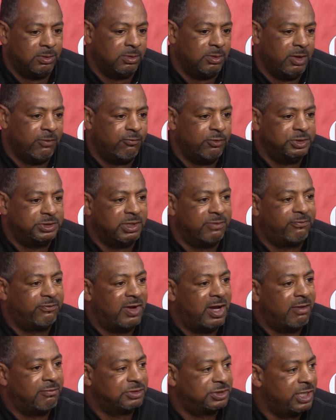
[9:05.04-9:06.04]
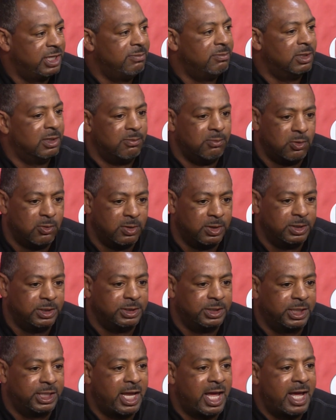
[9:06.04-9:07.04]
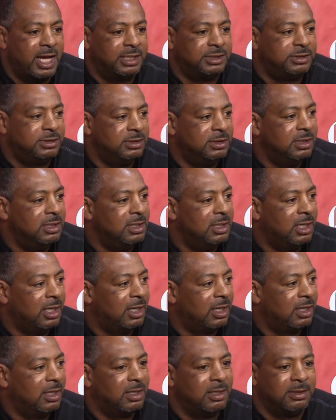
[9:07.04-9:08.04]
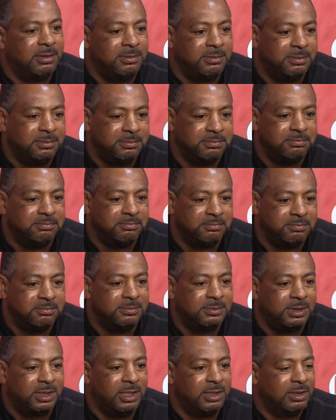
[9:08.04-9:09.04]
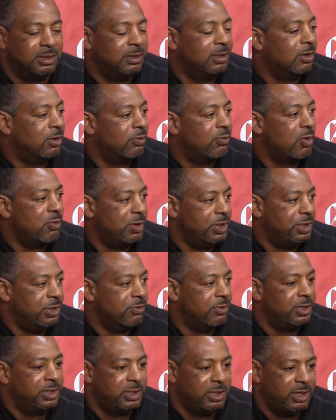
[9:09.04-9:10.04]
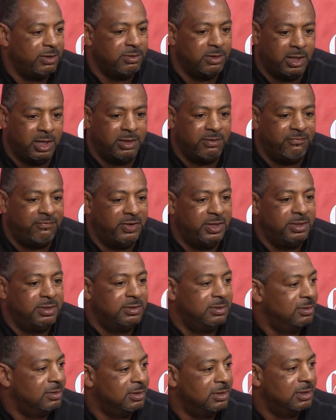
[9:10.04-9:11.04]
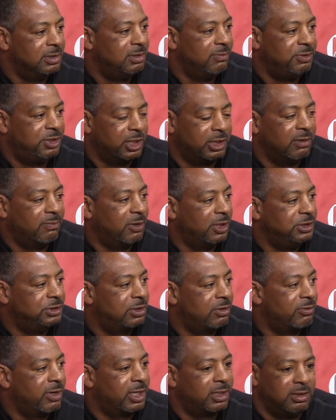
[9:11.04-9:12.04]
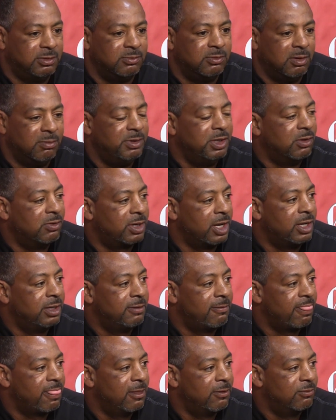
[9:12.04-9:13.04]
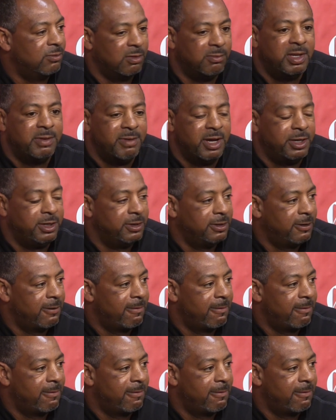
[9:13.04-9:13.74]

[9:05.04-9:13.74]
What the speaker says: if we simplify our scheme a little more and the guys can learn what we're doing and fit the particular plays correctly, we'll be okay. We'll be better.